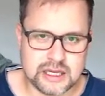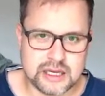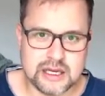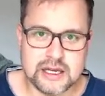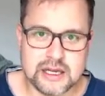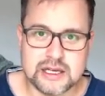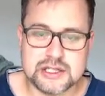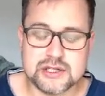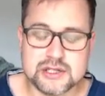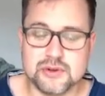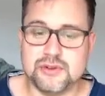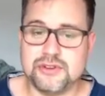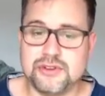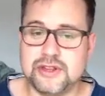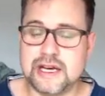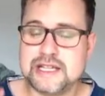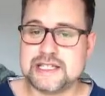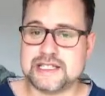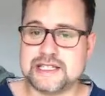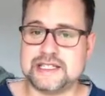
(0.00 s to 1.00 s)
So
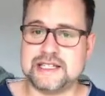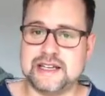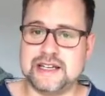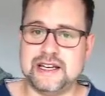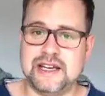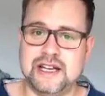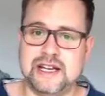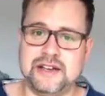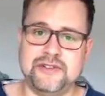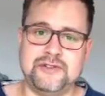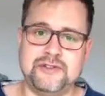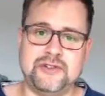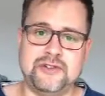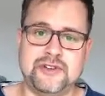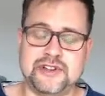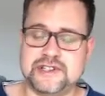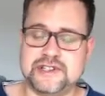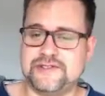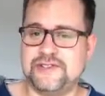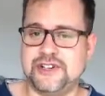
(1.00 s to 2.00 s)
that's it for
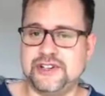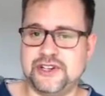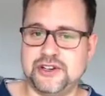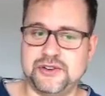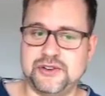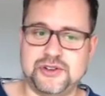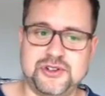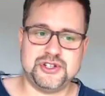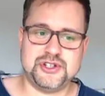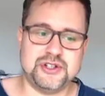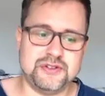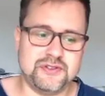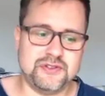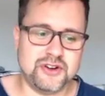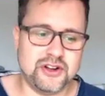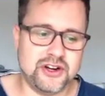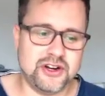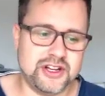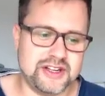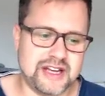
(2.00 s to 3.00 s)
this video. You have
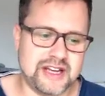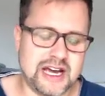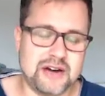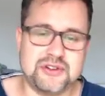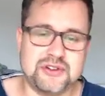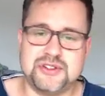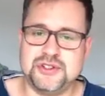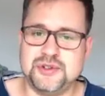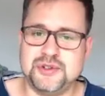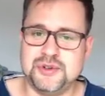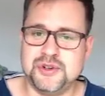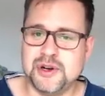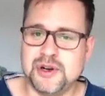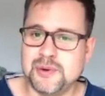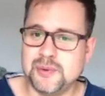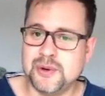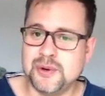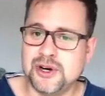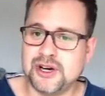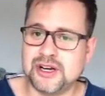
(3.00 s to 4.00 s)
learned how to
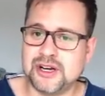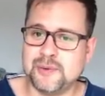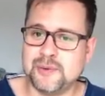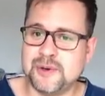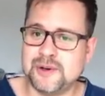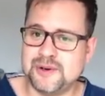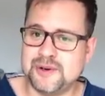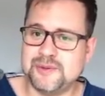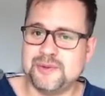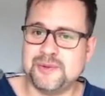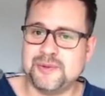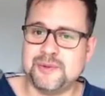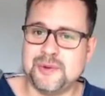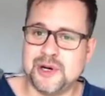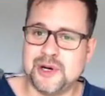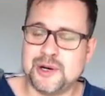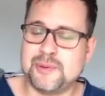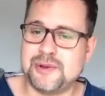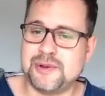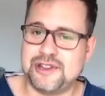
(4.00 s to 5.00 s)
work
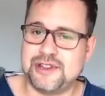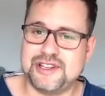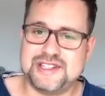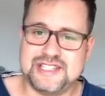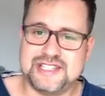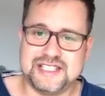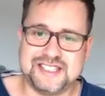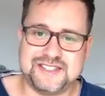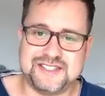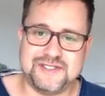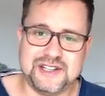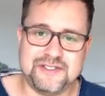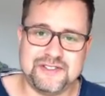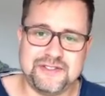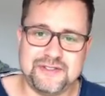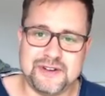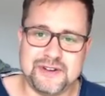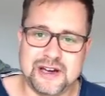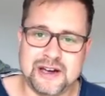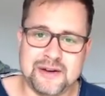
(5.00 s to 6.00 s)
with
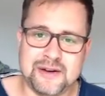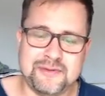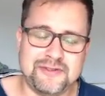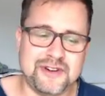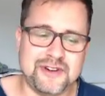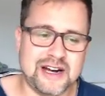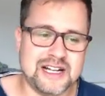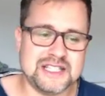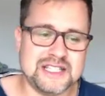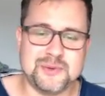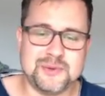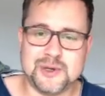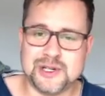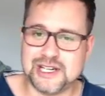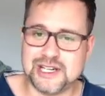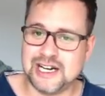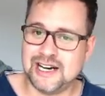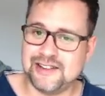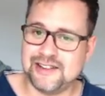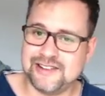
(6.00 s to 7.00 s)
CSV files.
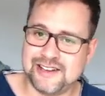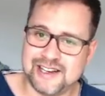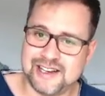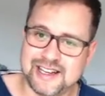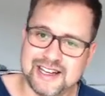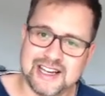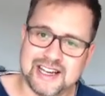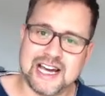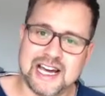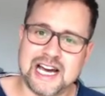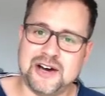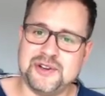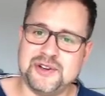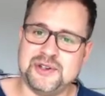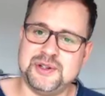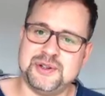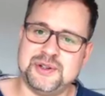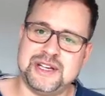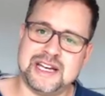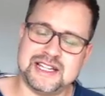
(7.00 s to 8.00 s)
What are they? How do
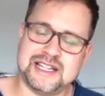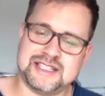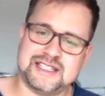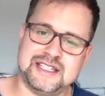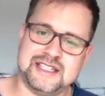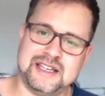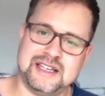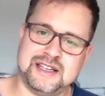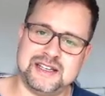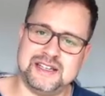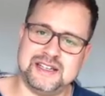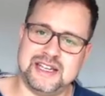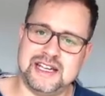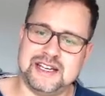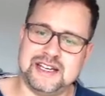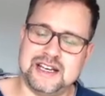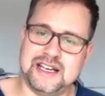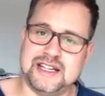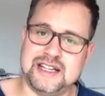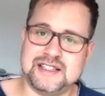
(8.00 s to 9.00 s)
you get
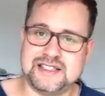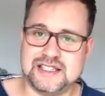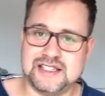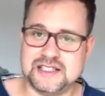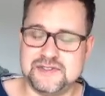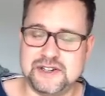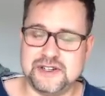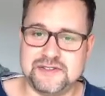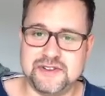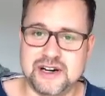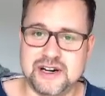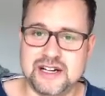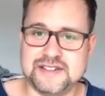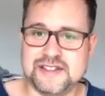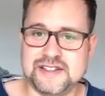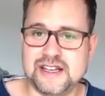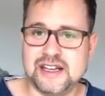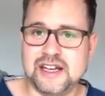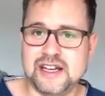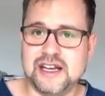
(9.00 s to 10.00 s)
data in CSV
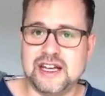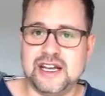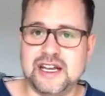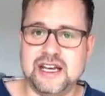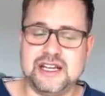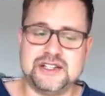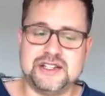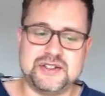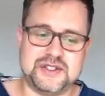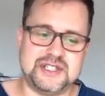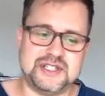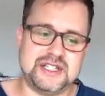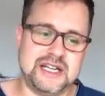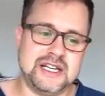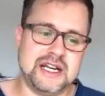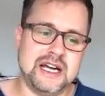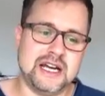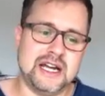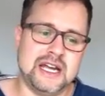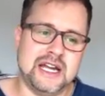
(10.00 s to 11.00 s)
files into
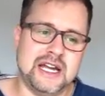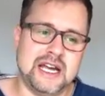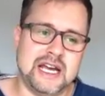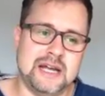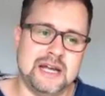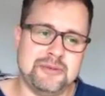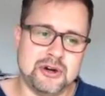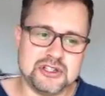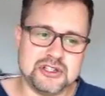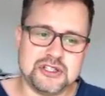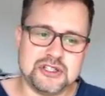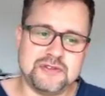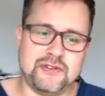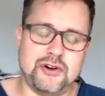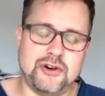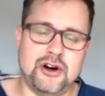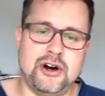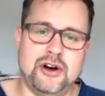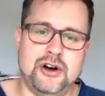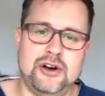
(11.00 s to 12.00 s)
Stata? And most of
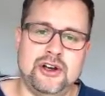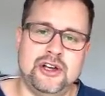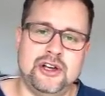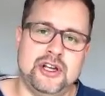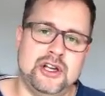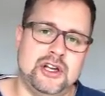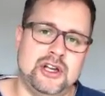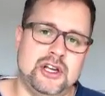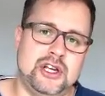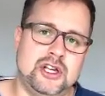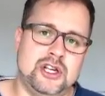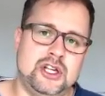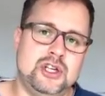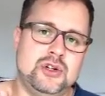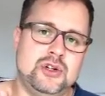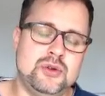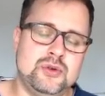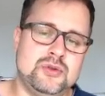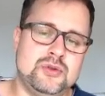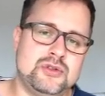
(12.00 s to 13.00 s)
all,
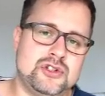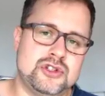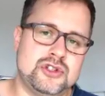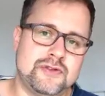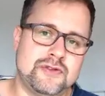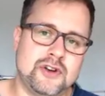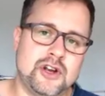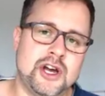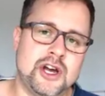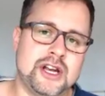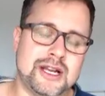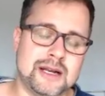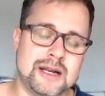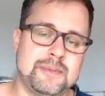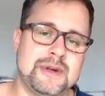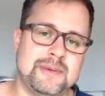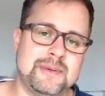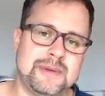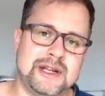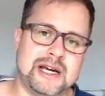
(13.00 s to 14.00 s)
you should have learned a little
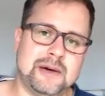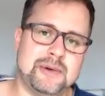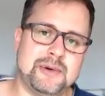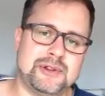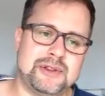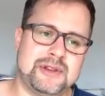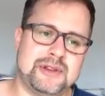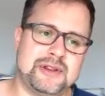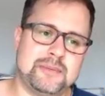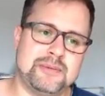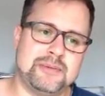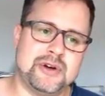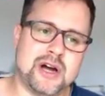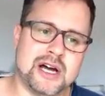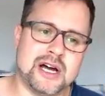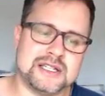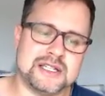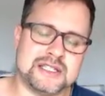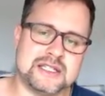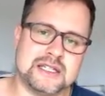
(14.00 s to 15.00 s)
bit about the
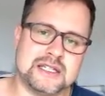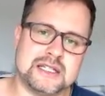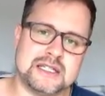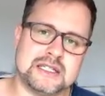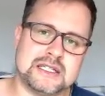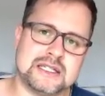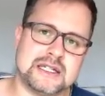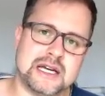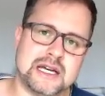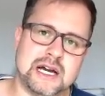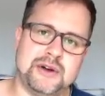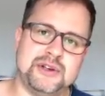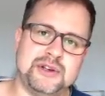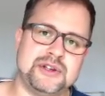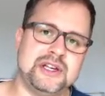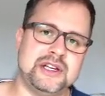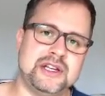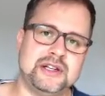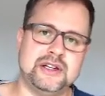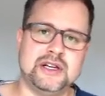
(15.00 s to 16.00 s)
process, how you
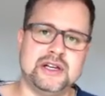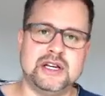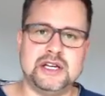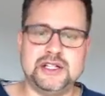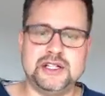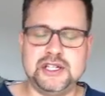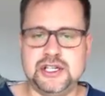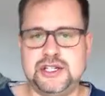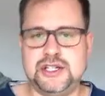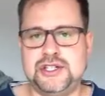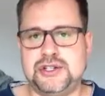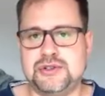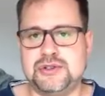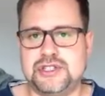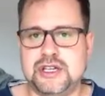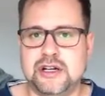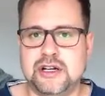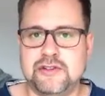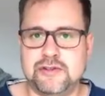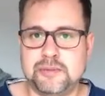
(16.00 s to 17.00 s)
can teach
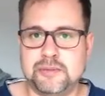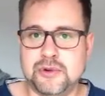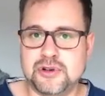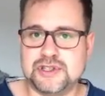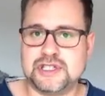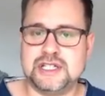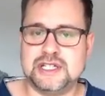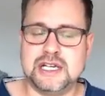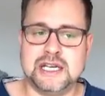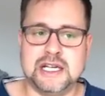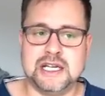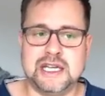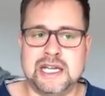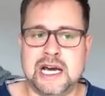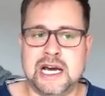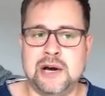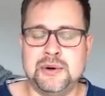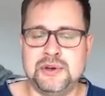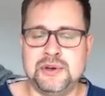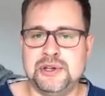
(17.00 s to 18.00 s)
yourself more Stata, and
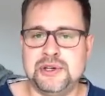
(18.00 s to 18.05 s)
how you